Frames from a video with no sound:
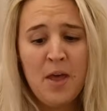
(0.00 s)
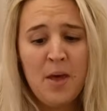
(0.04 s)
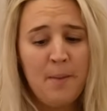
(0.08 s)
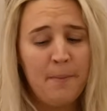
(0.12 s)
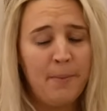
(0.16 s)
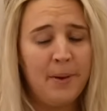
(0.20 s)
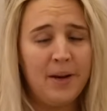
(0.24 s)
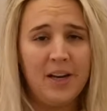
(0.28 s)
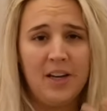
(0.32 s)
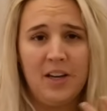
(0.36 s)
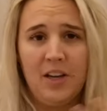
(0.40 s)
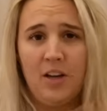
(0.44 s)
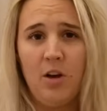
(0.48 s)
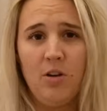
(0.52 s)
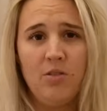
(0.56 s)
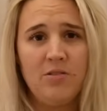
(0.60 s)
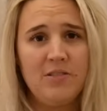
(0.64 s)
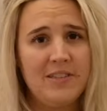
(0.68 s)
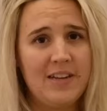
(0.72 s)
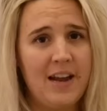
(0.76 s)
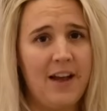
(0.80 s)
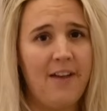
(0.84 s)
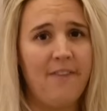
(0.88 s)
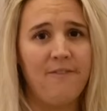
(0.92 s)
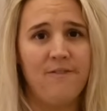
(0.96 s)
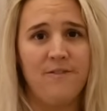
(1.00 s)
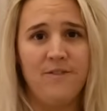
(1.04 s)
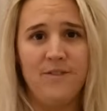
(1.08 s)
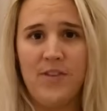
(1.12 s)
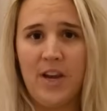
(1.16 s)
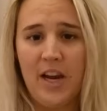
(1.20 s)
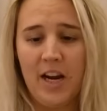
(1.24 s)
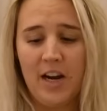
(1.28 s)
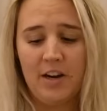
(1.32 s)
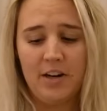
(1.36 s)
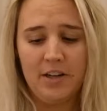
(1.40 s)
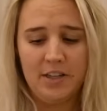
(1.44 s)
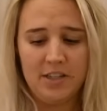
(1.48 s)
but it goes down
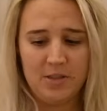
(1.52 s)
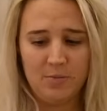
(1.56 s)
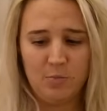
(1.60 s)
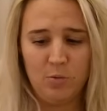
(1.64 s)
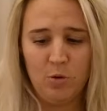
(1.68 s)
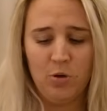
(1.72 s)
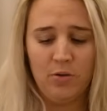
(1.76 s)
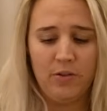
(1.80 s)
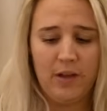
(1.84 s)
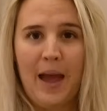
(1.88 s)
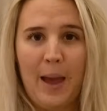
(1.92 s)
very smooth.